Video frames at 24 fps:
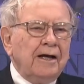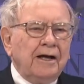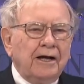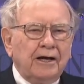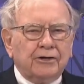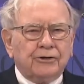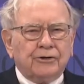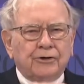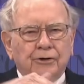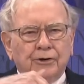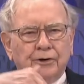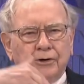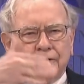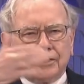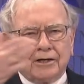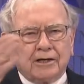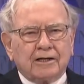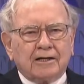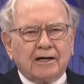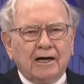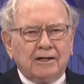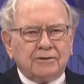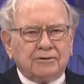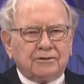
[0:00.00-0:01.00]
and you're earning a
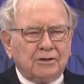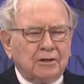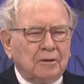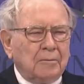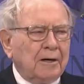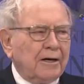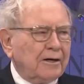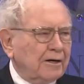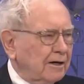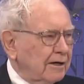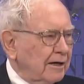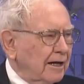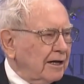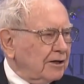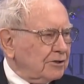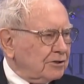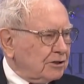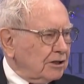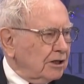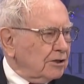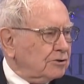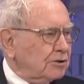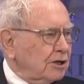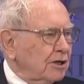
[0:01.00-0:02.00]
constant amount on
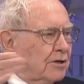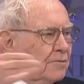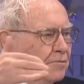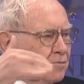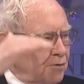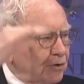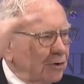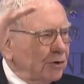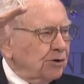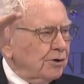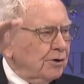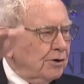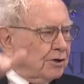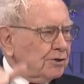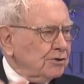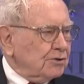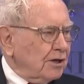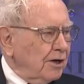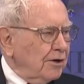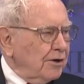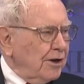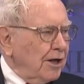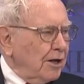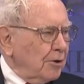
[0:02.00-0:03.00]
assets, your earnings
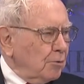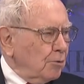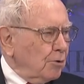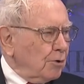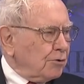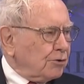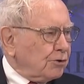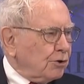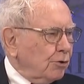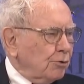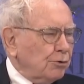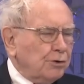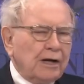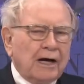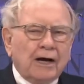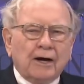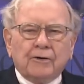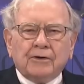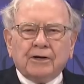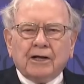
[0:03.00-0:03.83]
on net worth go down.